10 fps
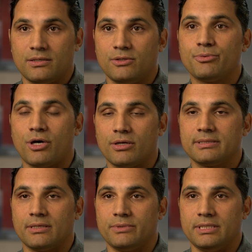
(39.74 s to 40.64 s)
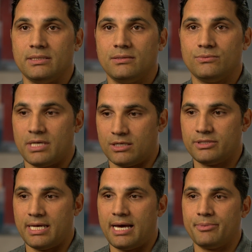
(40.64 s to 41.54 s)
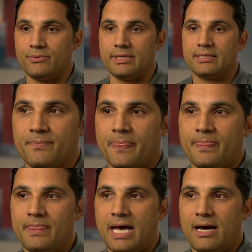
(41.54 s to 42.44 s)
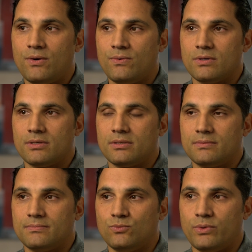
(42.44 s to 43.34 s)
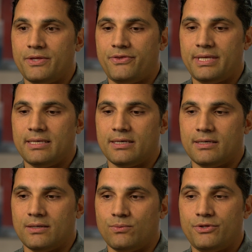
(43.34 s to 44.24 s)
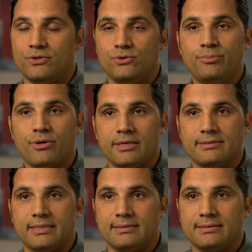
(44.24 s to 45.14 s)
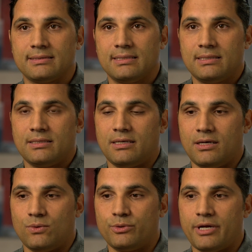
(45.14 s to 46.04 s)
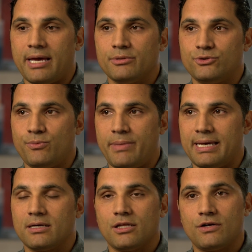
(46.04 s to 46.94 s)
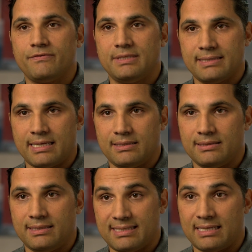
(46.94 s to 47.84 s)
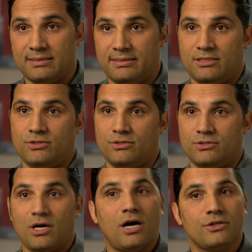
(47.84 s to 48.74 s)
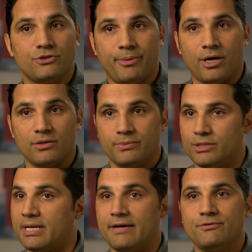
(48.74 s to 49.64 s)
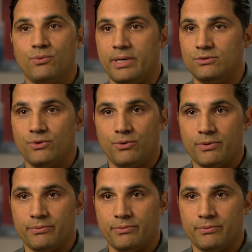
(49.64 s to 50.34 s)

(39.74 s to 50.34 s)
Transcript: the product that we, we're actually happy with. Now, with the, uh, with the new process, uh, we're able to make a lot of design, design decisions on the spot. We don't have to wait two, three